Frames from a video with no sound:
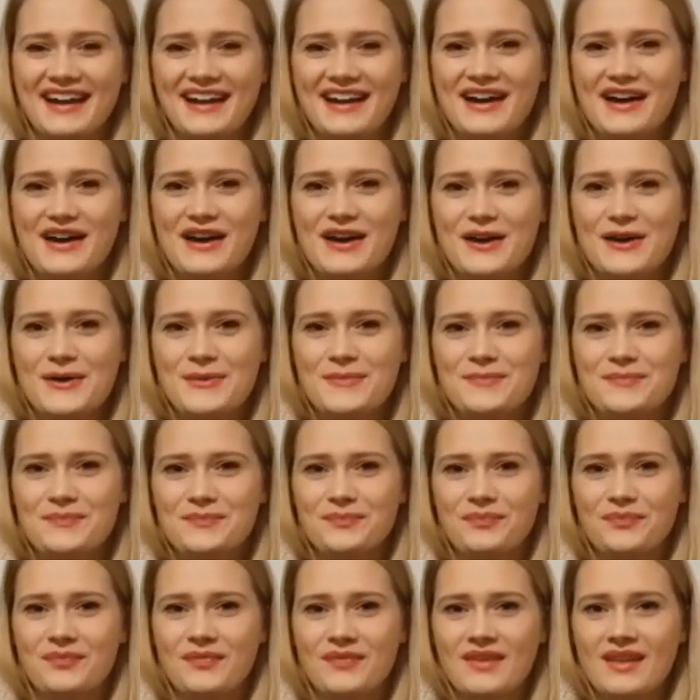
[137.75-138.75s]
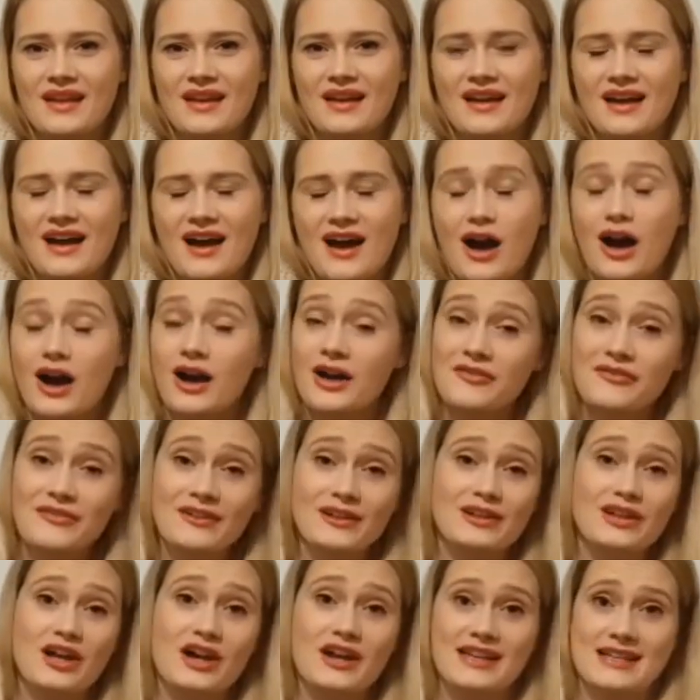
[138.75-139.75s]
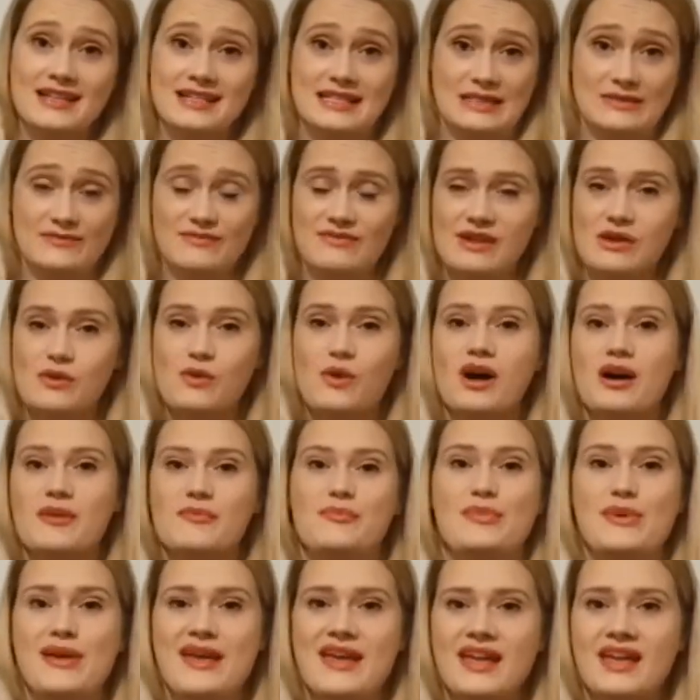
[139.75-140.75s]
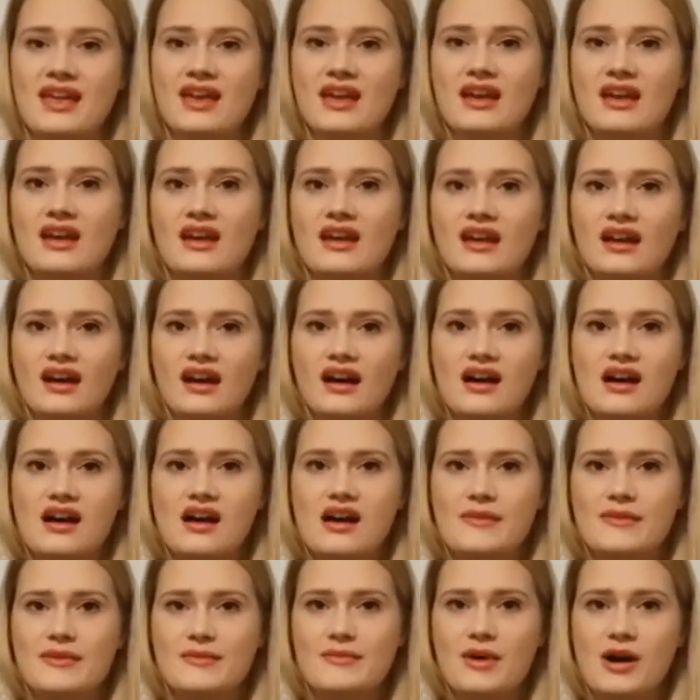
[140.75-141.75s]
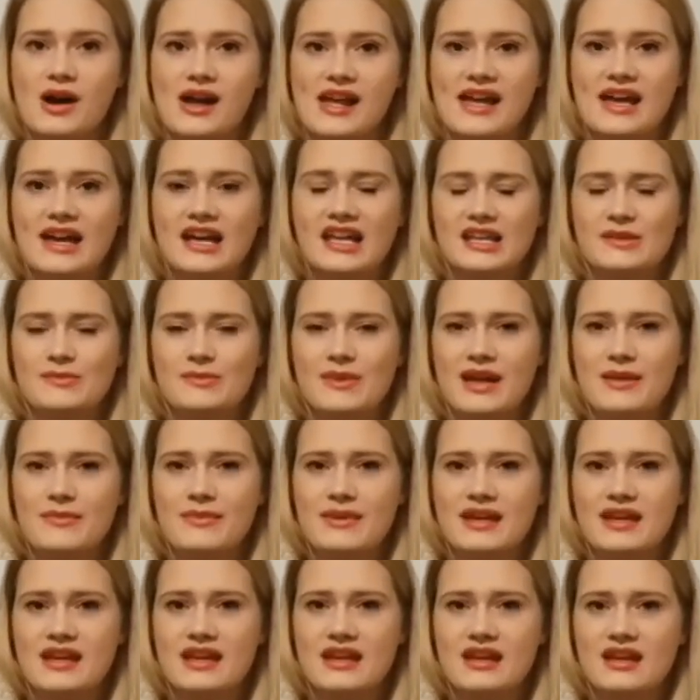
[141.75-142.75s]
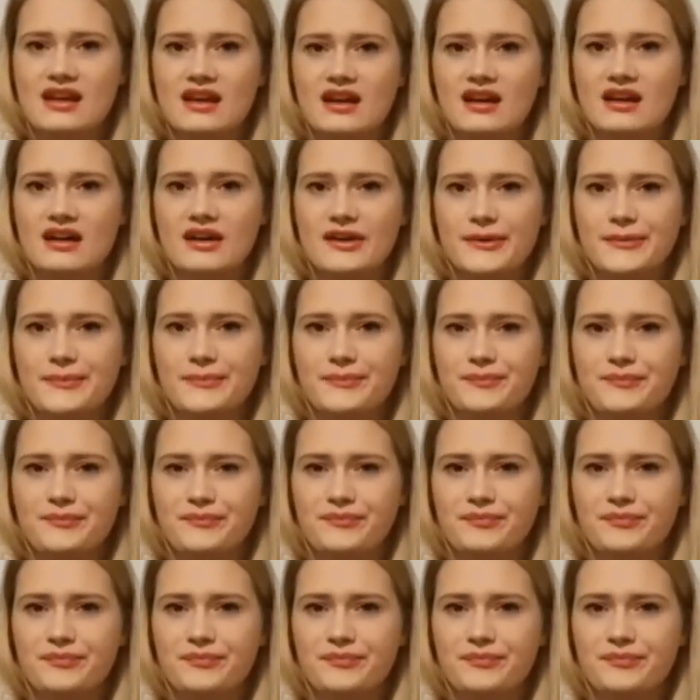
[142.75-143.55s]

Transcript: Um, I feel like it's something quite big um, in my head. Maybe, um,